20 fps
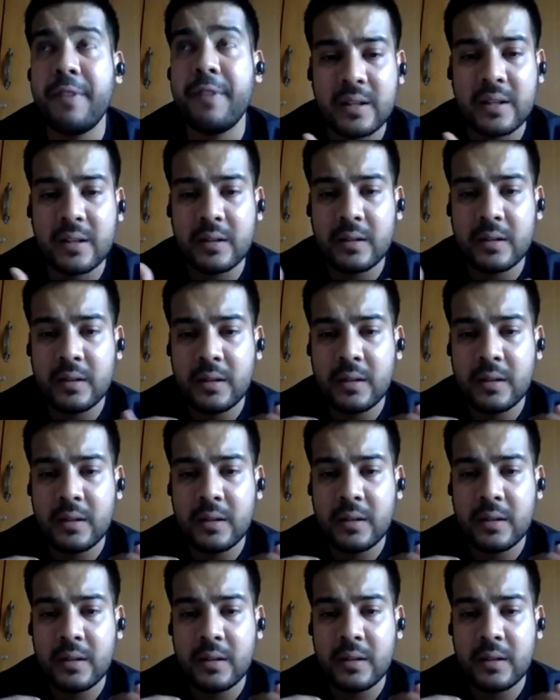at
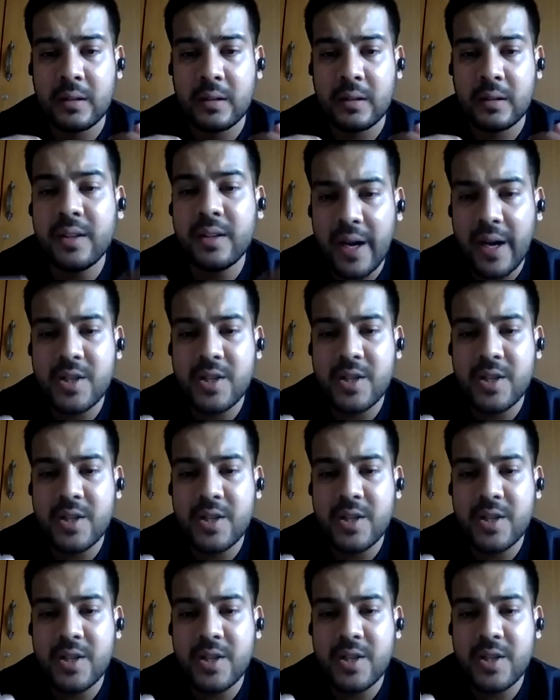getting the right
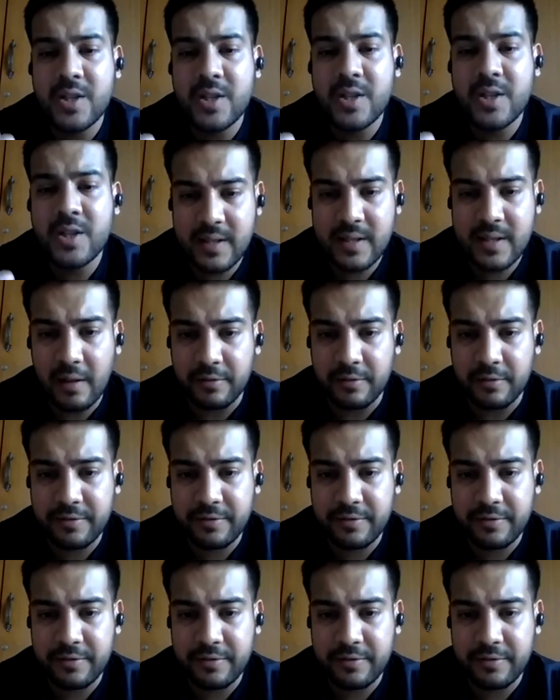job for myself,